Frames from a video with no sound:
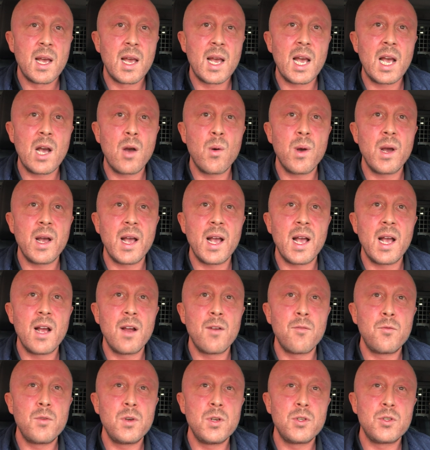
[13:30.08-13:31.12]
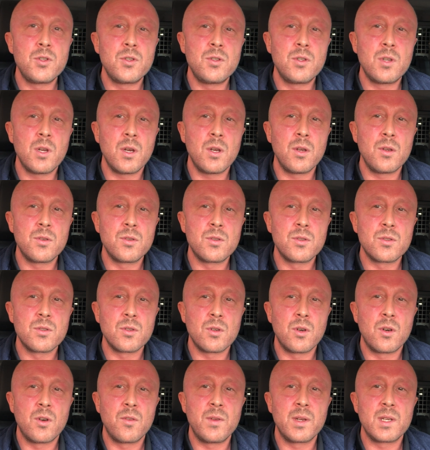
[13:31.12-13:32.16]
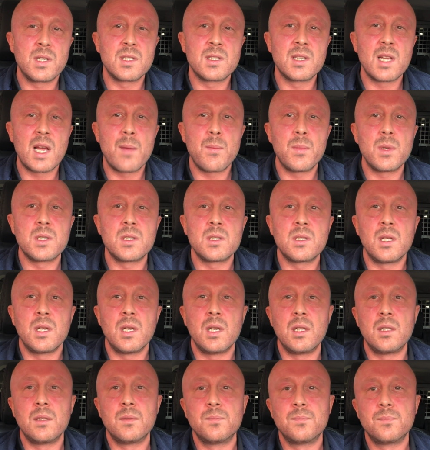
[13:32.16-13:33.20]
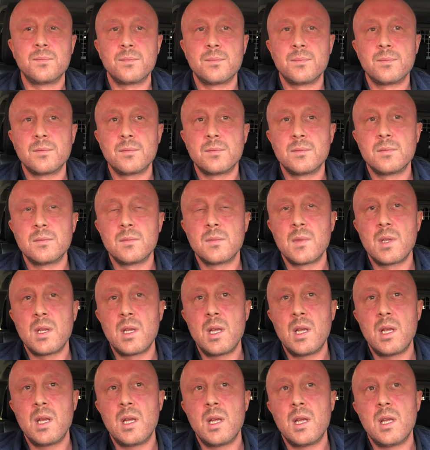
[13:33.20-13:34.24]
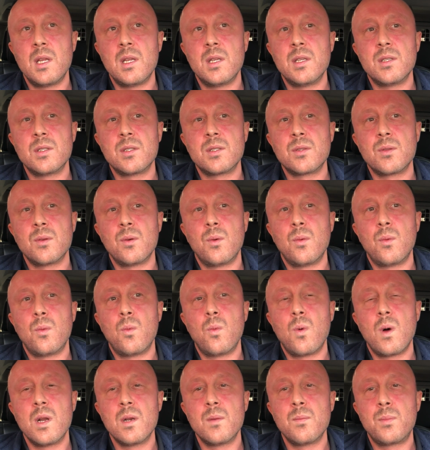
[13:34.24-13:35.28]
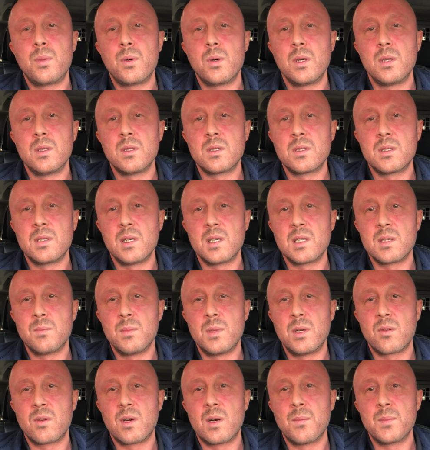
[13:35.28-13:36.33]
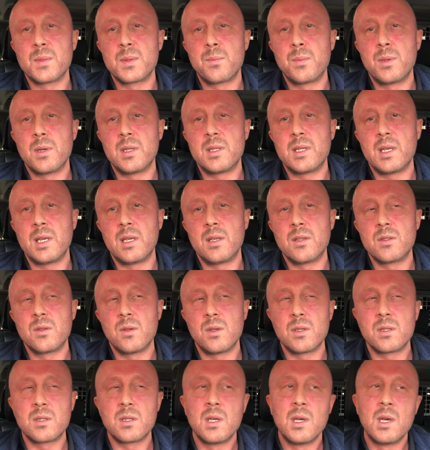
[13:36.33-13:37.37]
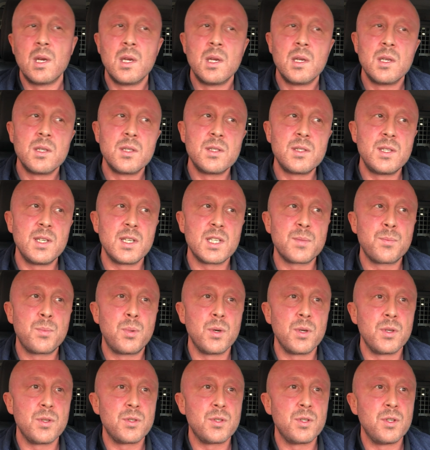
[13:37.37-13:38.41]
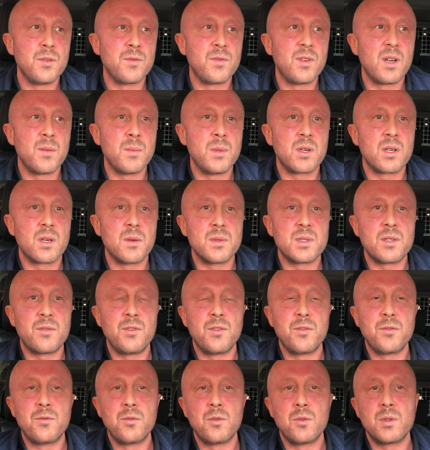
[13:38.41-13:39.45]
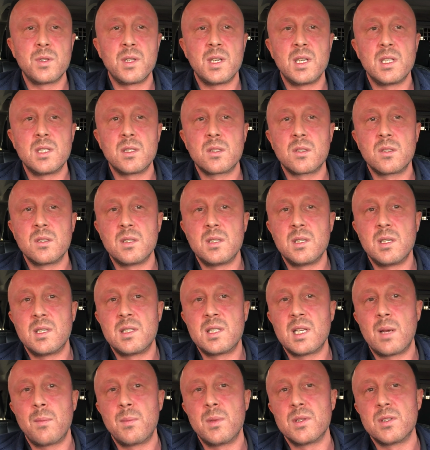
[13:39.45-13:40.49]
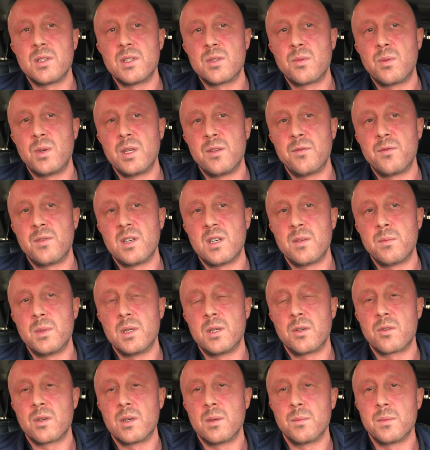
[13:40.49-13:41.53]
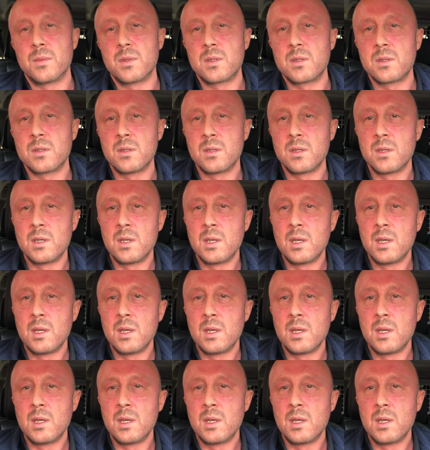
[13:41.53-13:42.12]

Our average dose of Exemestane is 1.6 milligrams per day. So it's 6.25 milligrams every 4 days because the tablets are 25 milligrams.